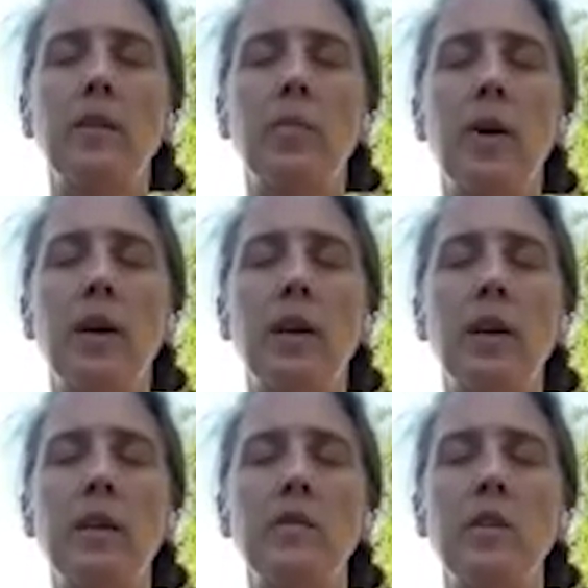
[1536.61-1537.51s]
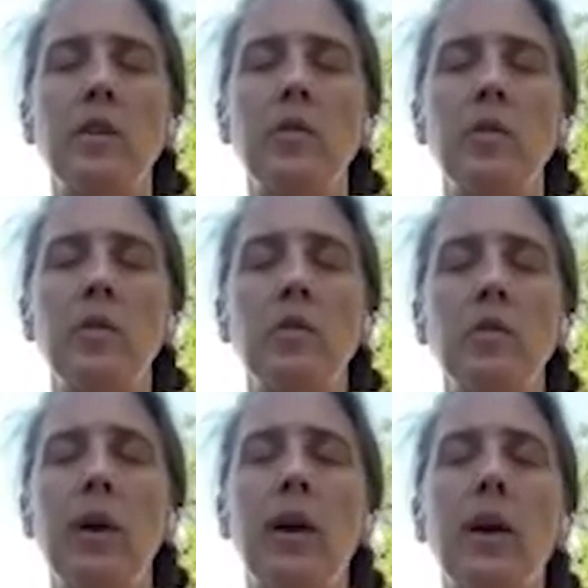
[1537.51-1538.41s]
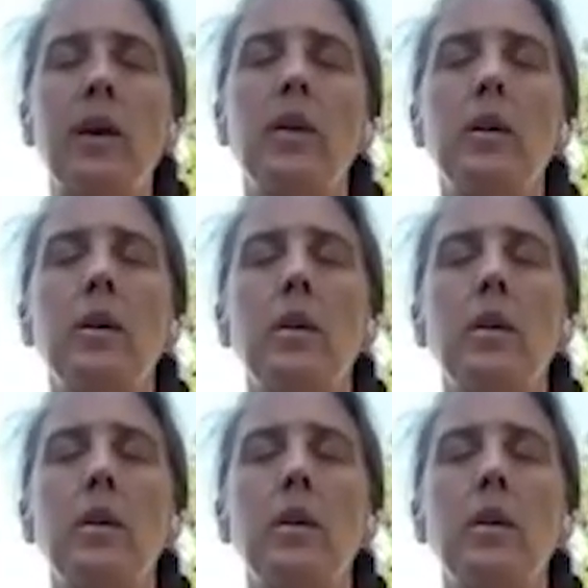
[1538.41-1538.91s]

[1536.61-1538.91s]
to the body, continuously back to